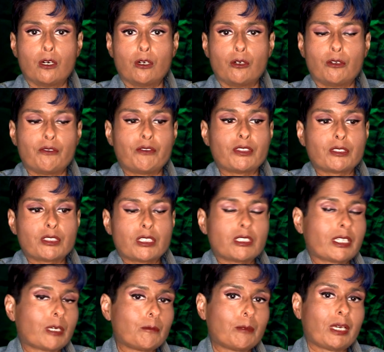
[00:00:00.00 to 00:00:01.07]
who feels the
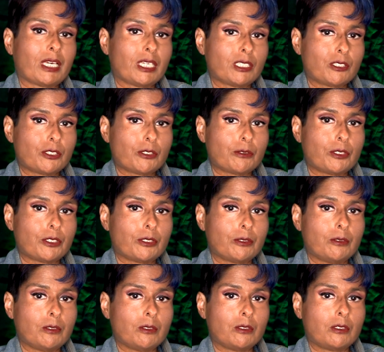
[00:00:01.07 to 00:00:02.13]
same pains you
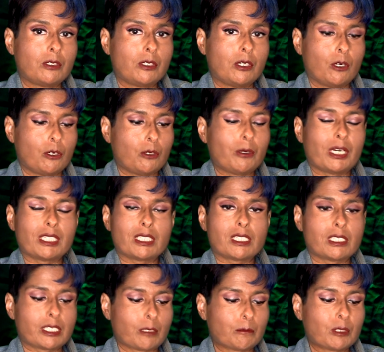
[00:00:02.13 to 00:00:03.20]
do, who has the
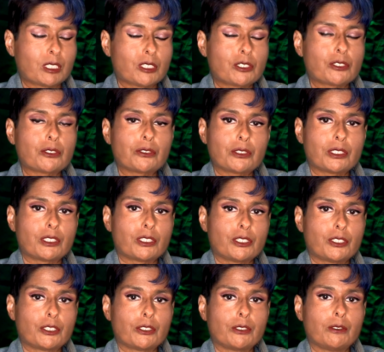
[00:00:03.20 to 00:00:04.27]
same concerns
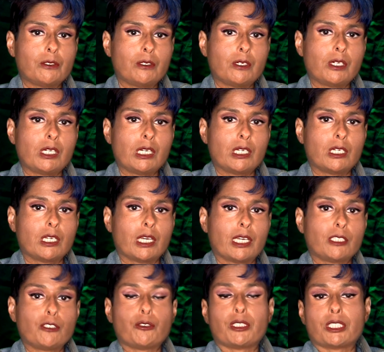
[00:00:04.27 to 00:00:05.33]
as you,
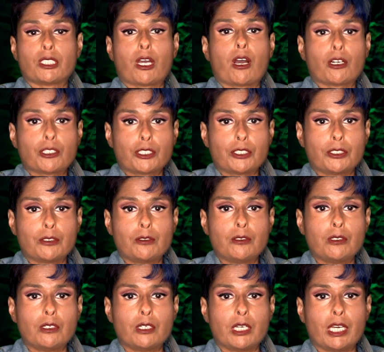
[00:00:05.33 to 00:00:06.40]
and you can talk to
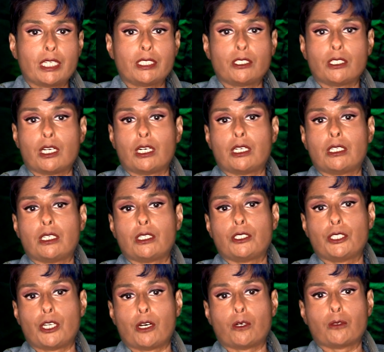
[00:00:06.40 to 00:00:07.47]
and
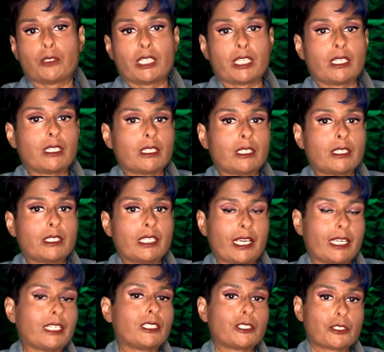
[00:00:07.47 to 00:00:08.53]
know that
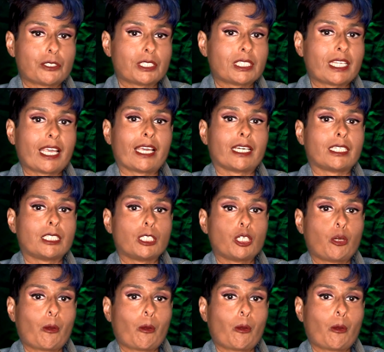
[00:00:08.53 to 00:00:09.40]
they understand